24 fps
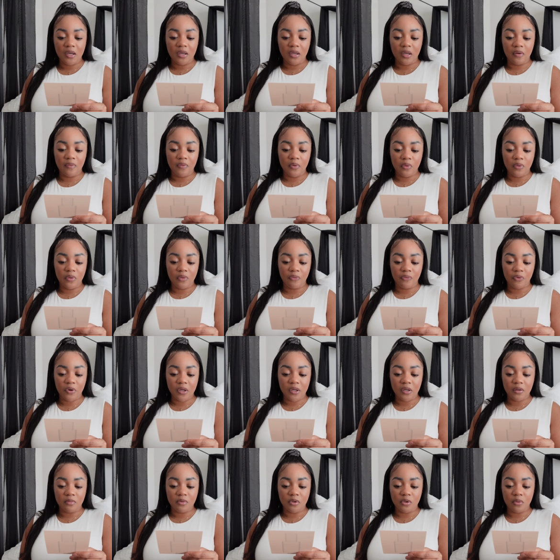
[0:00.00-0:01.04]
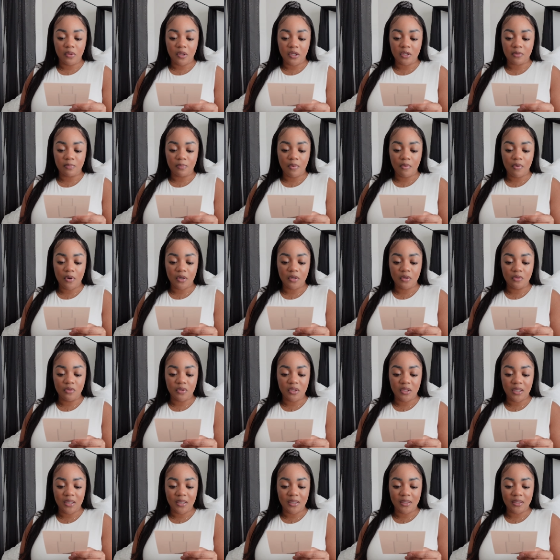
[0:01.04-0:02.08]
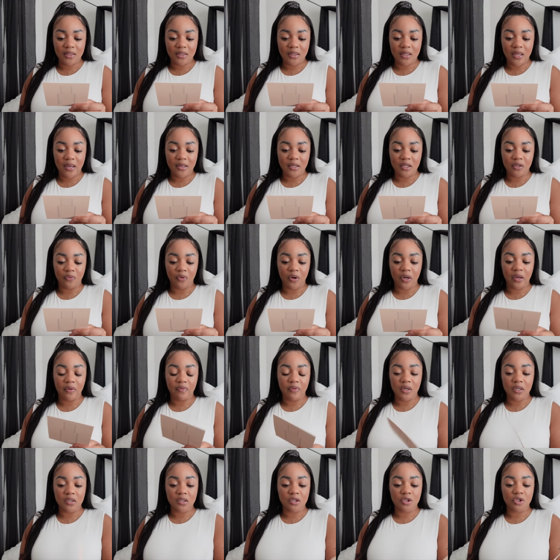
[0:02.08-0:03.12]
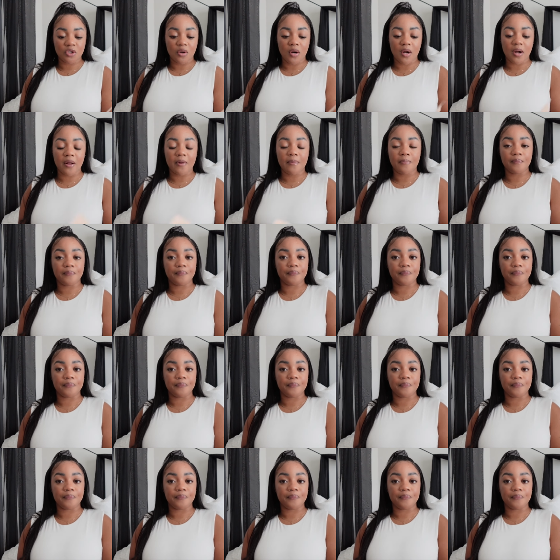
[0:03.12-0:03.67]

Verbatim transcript: Give you the freedom to explore new scents. Thanks for giving us a try.